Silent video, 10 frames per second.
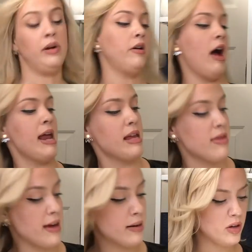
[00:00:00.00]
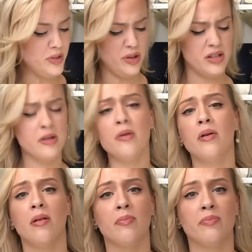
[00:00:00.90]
regret anything? So these are